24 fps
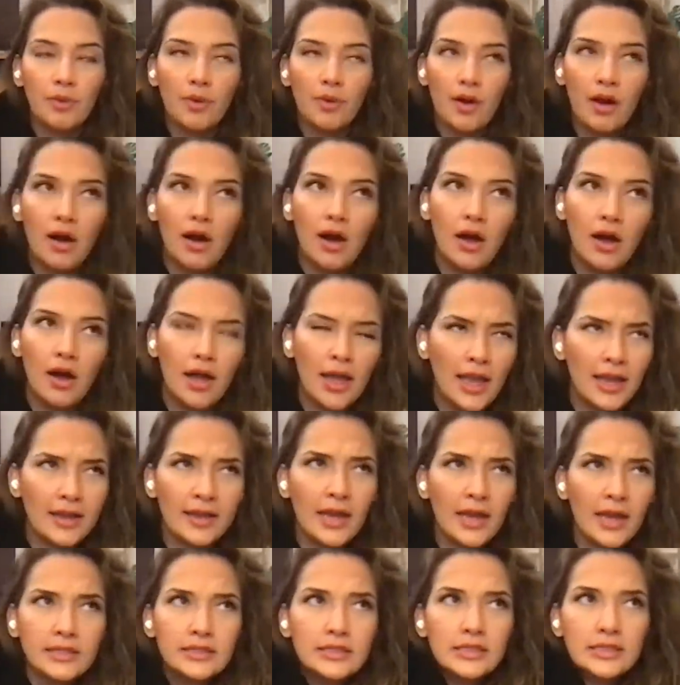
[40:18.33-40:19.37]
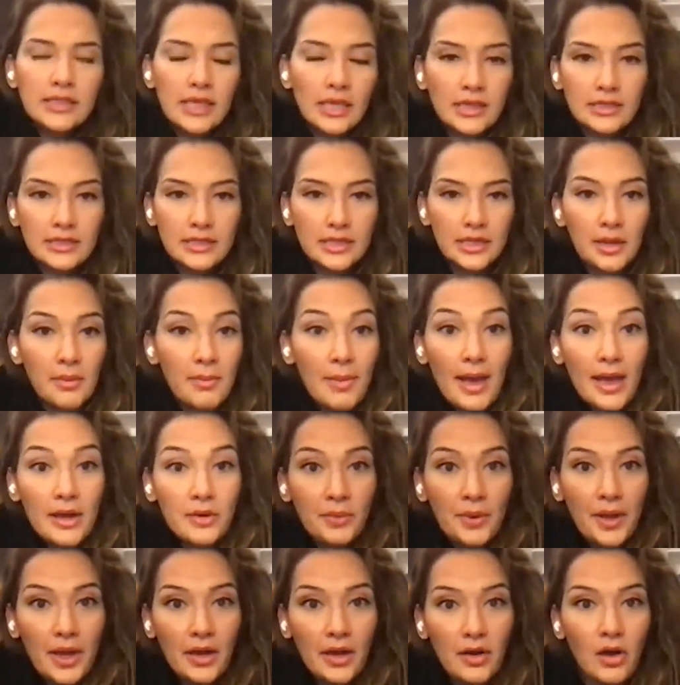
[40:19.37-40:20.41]
uh and not to say this in a bad
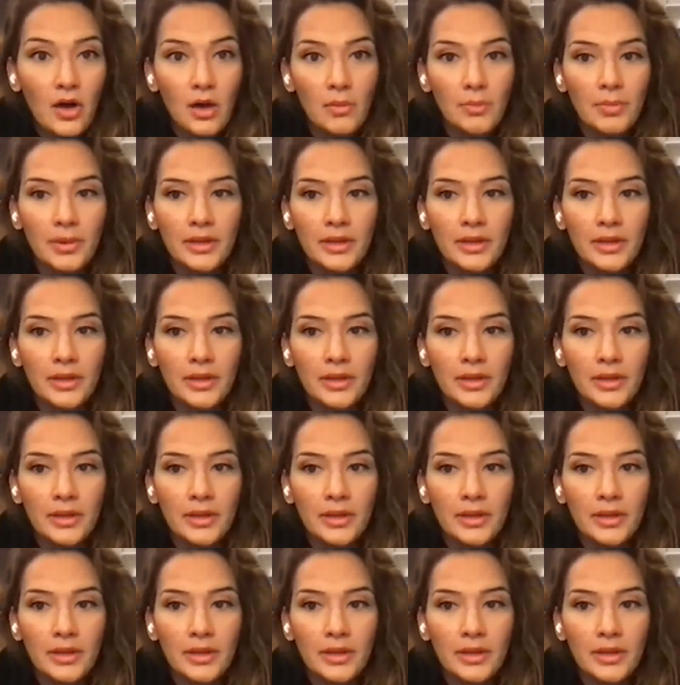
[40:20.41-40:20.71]
way at all